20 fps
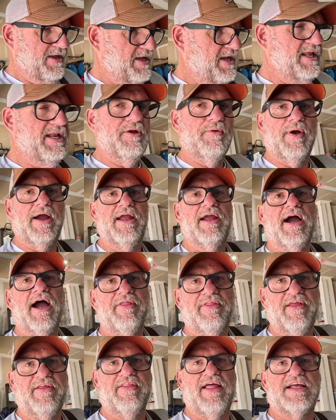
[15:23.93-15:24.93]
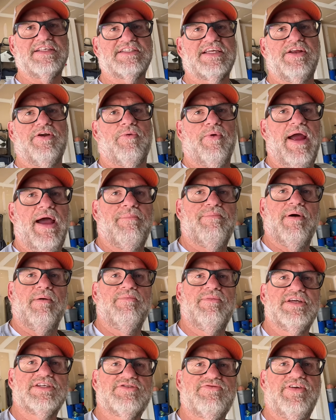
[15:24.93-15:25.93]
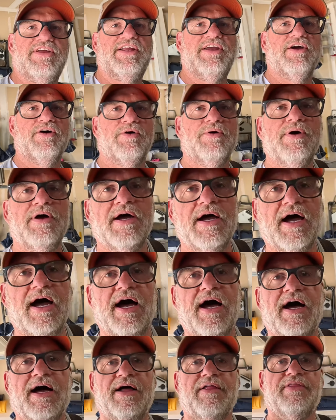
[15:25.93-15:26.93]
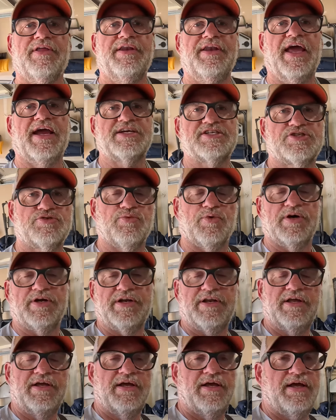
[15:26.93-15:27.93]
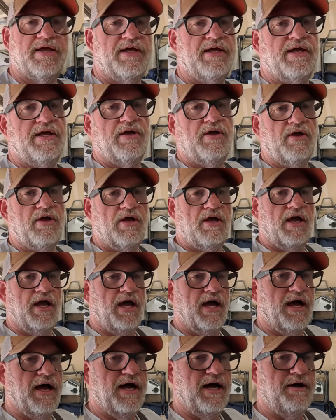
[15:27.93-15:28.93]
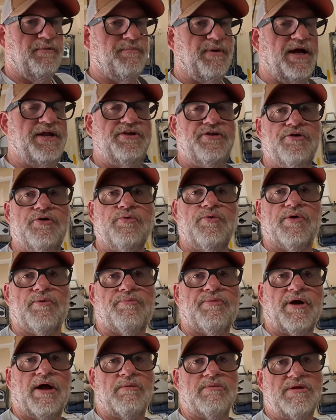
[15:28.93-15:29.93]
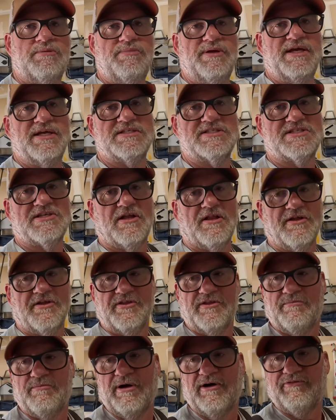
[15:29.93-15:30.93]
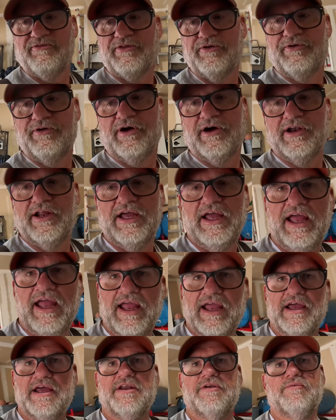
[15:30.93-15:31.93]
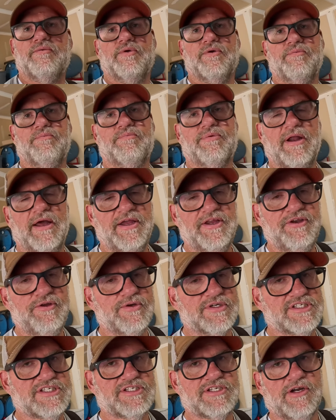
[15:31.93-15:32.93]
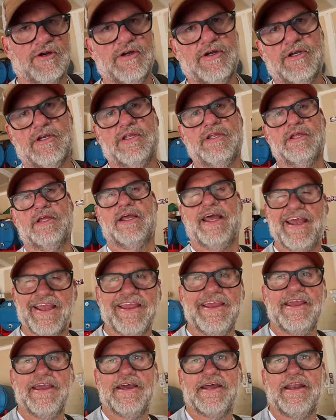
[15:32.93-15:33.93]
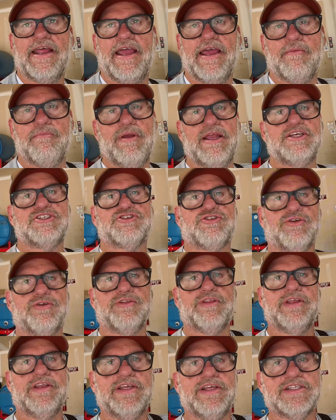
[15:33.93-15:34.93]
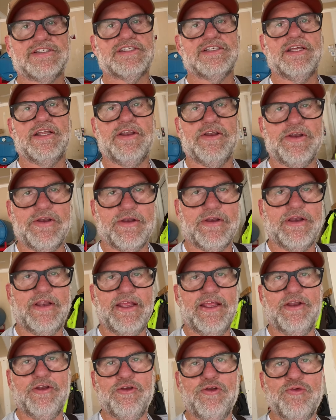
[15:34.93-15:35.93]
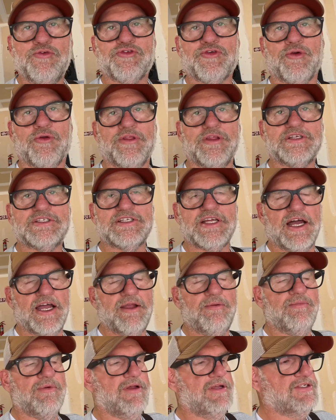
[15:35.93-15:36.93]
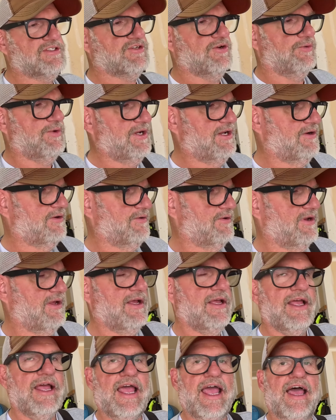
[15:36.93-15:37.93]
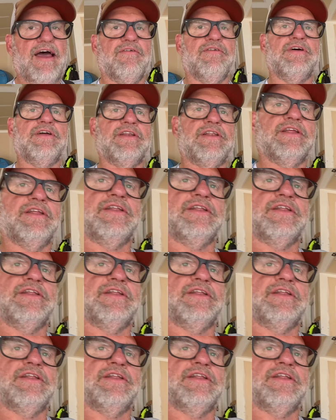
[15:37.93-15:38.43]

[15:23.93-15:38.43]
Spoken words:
Anyway, I think that's going to wrap up this video. The next one we'll probably be installing the muffler on it, and we'll probably do a start again and make sure that it's in neutral this time, so we don't have it